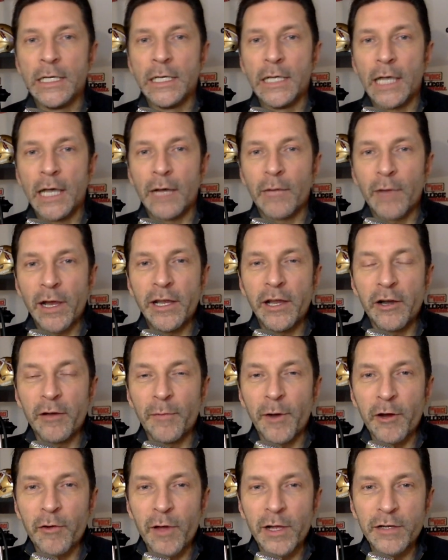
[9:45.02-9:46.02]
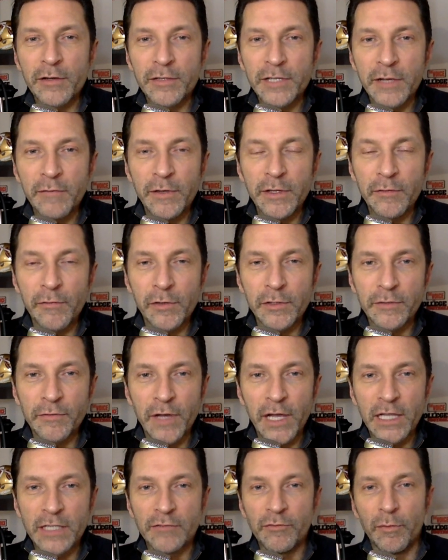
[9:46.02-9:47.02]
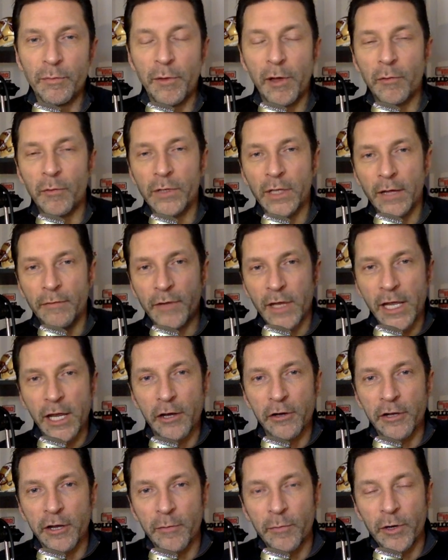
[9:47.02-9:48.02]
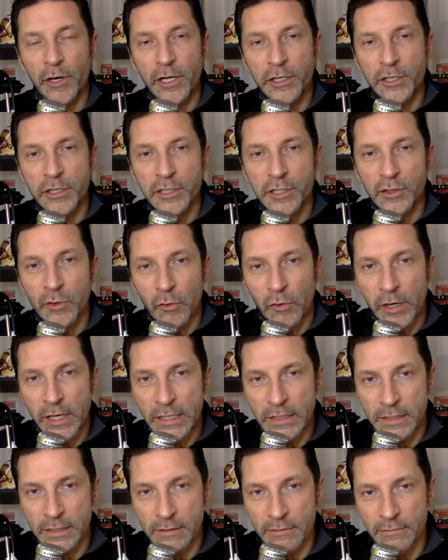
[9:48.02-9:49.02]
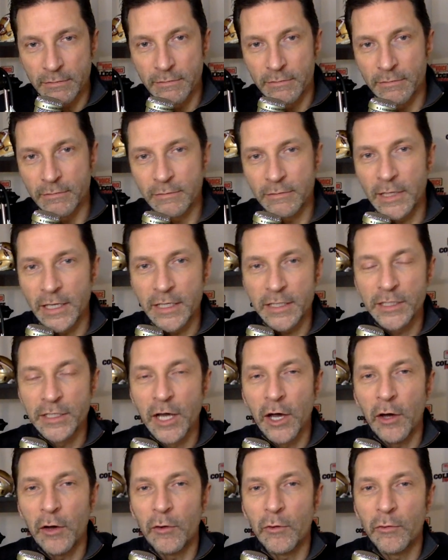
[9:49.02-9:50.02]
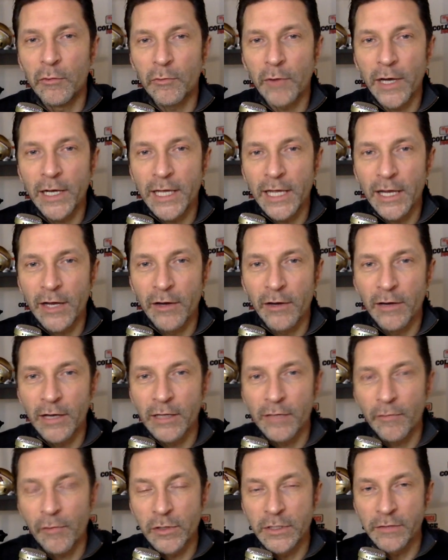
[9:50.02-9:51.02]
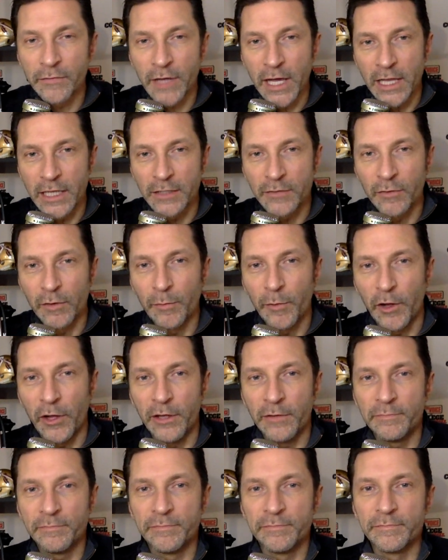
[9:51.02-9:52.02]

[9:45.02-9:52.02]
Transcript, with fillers: Uh, right here at Mark Rogers T V, the voice of college football, would love to hear your prediction stories. Let us know right here at the voice of college football.